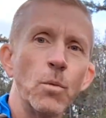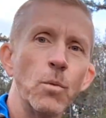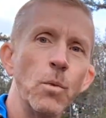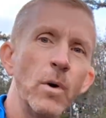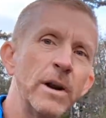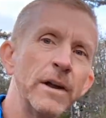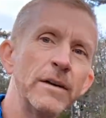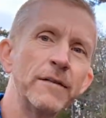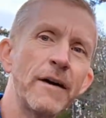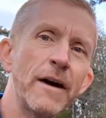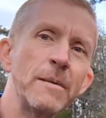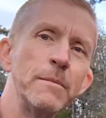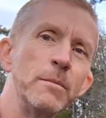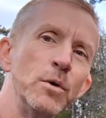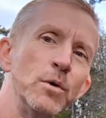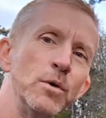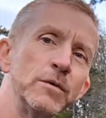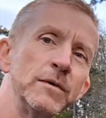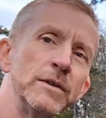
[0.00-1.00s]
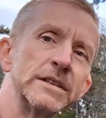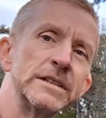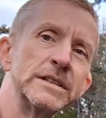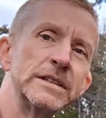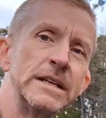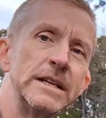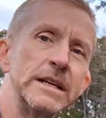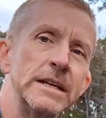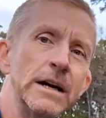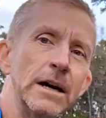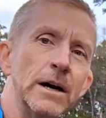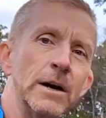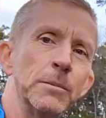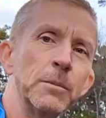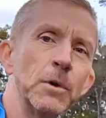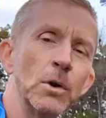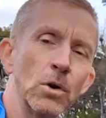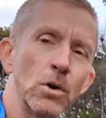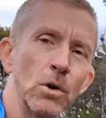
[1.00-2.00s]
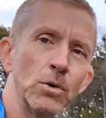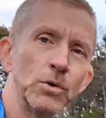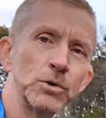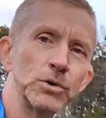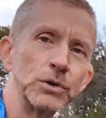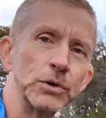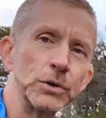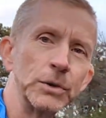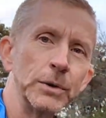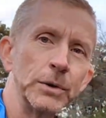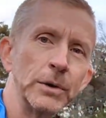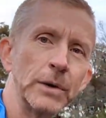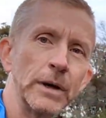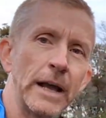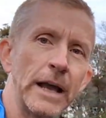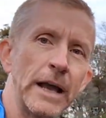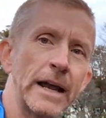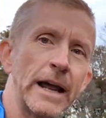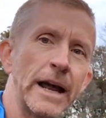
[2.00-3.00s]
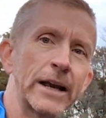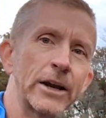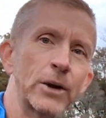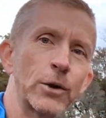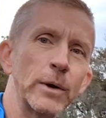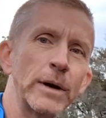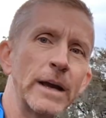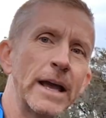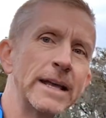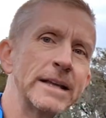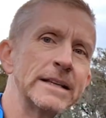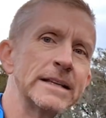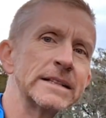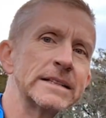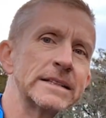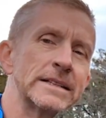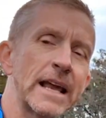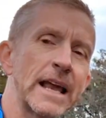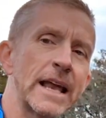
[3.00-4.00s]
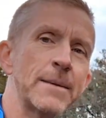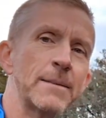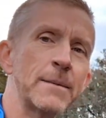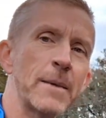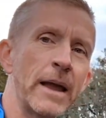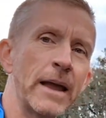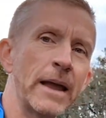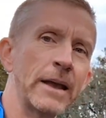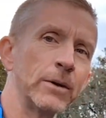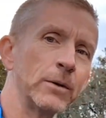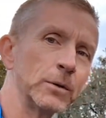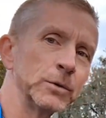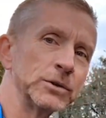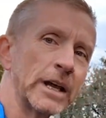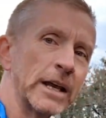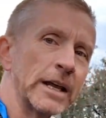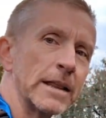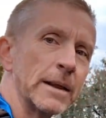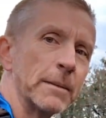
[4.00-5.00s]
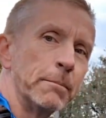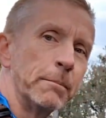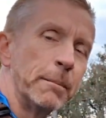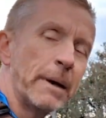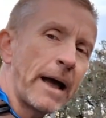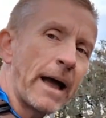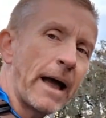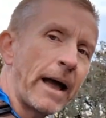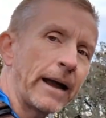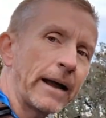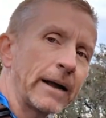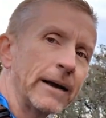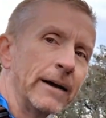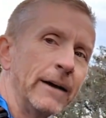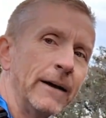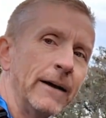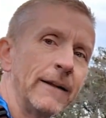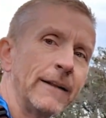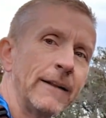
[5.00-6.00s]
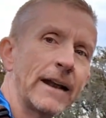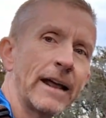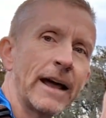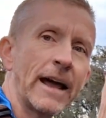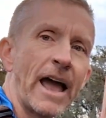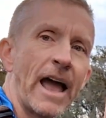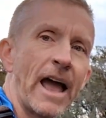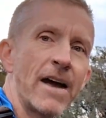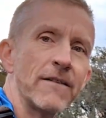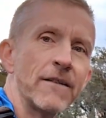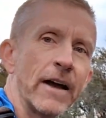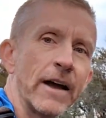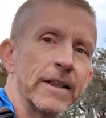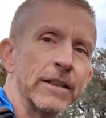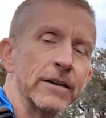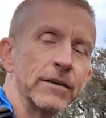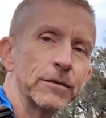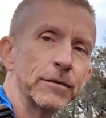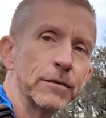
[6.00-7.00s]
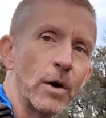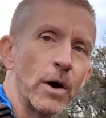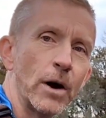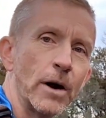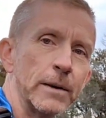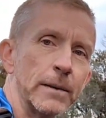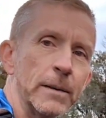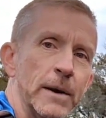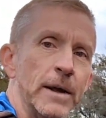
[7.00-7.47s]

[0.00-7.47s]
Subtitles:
what if I move the seat up closer and I create the same angles at the back that I have at the front?